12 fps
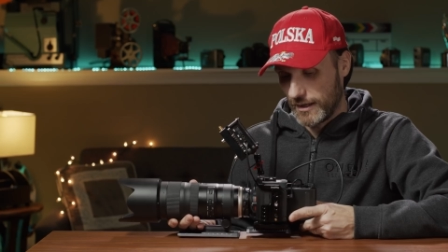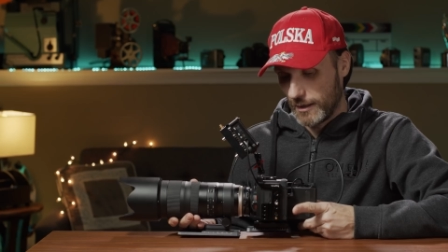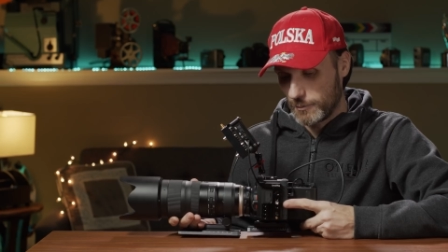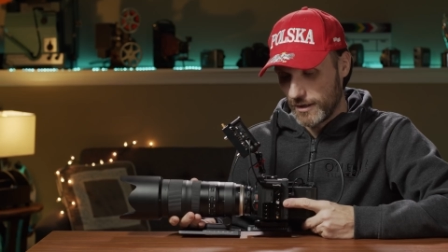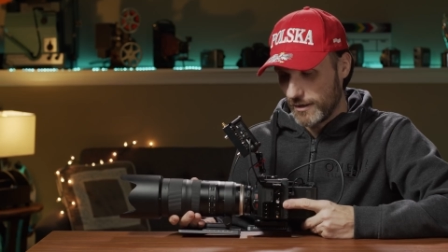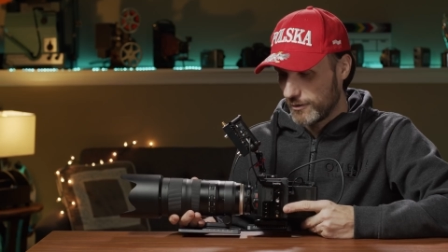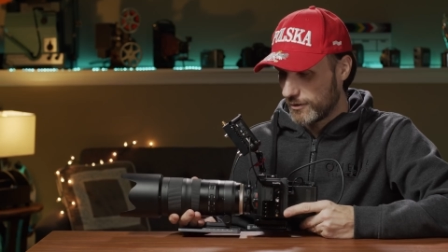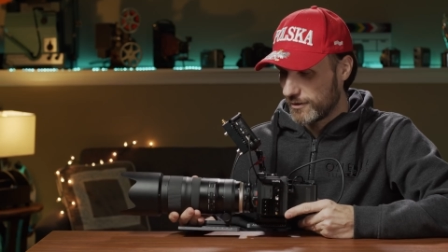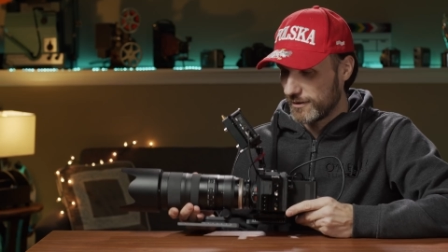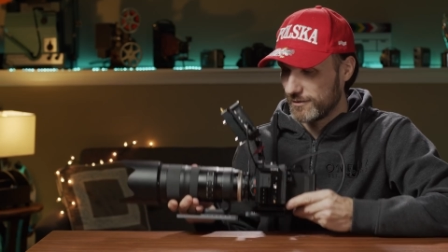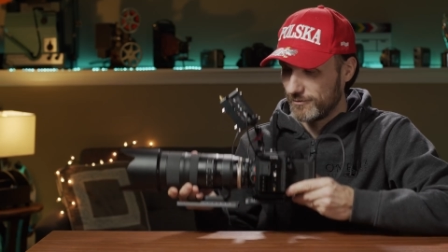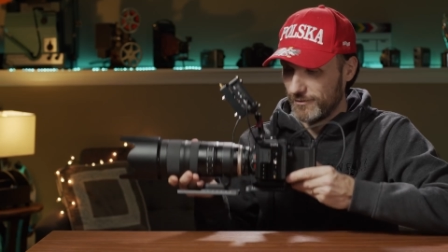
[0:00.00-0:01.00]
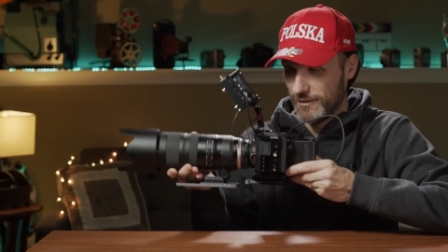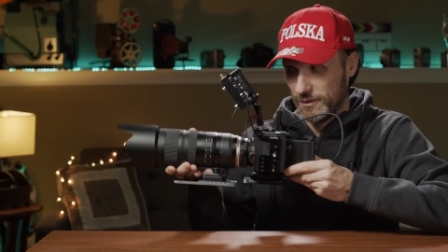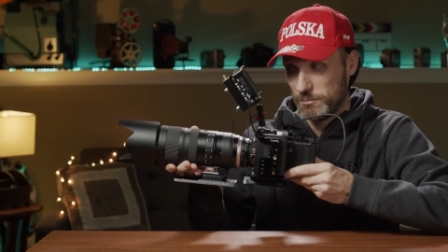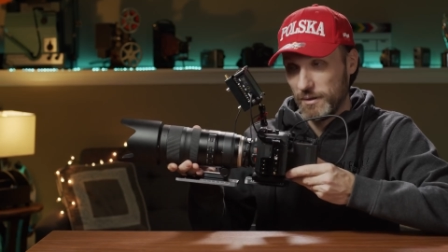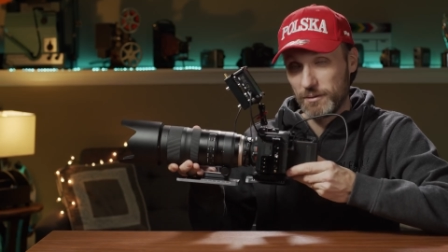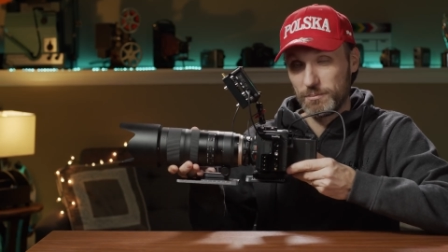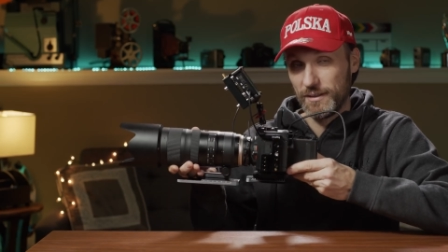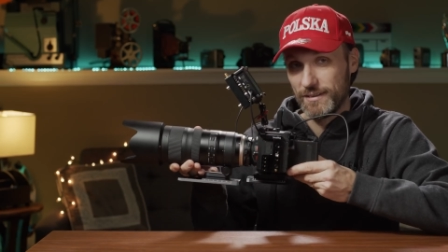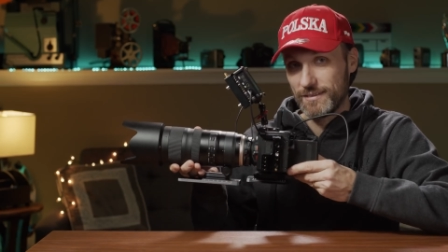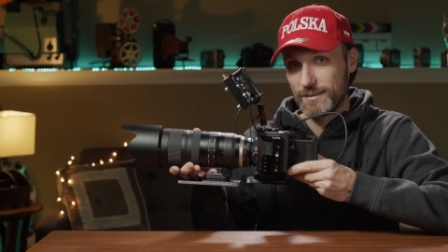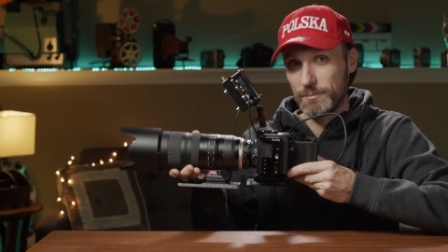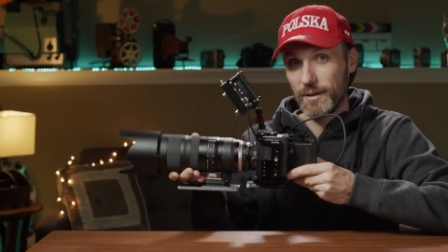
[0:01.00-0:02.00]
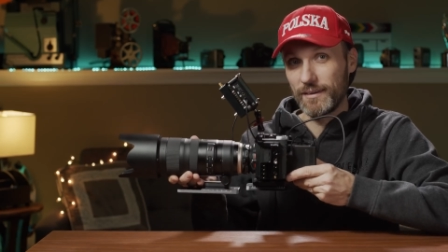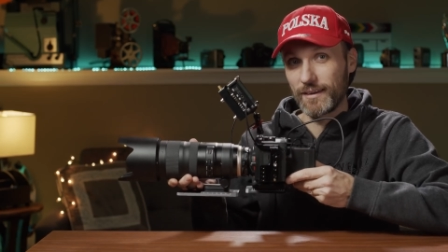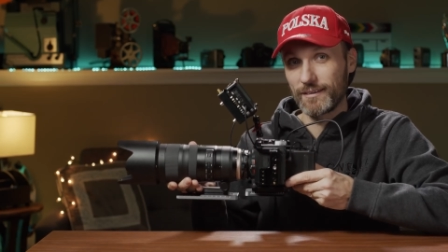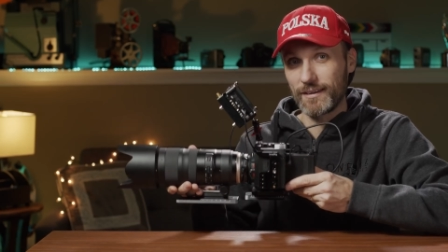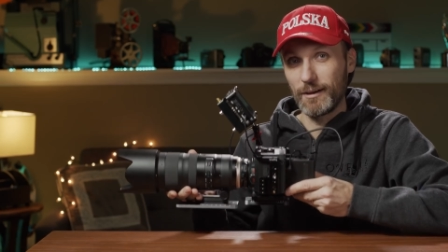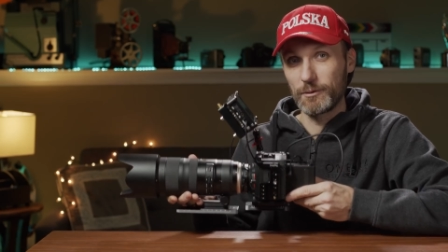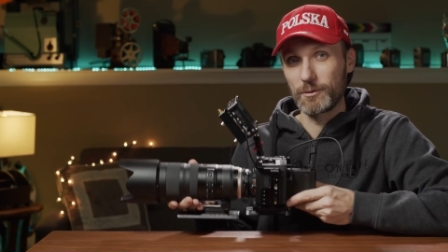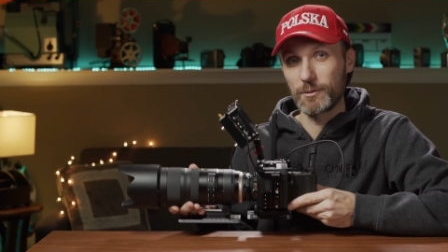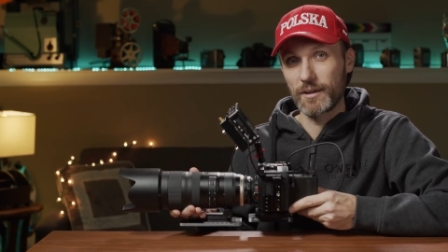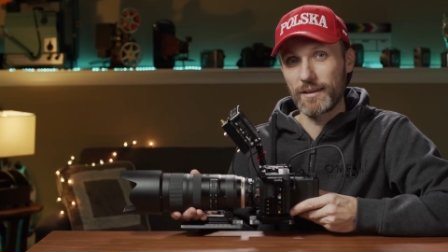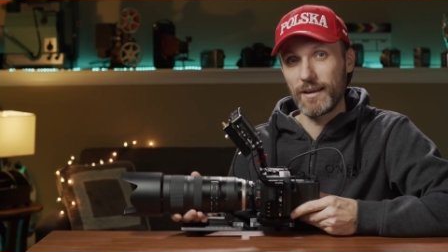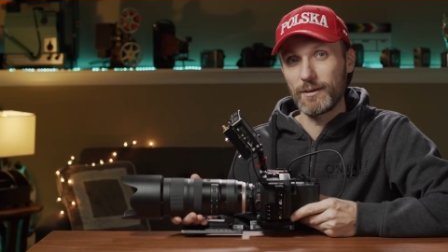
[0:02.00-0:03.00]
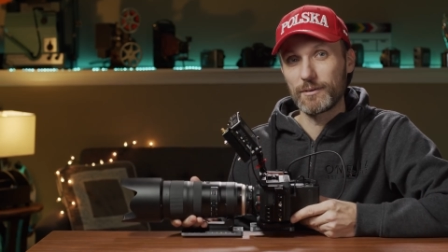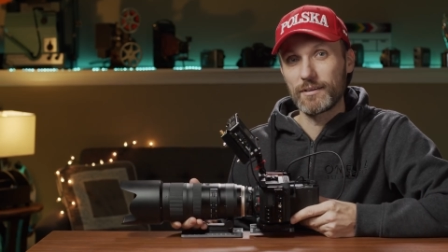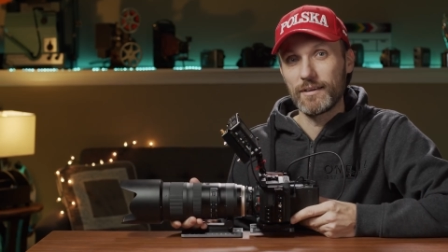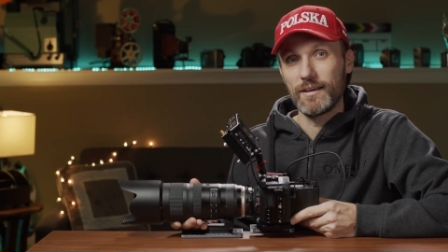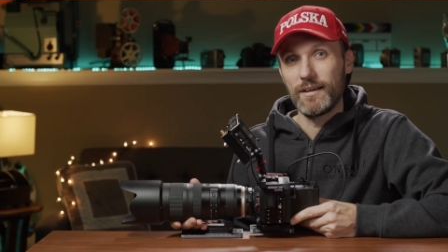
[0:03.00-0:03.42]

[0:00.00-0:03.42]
camera, or this big beast, depending on how you rig it out,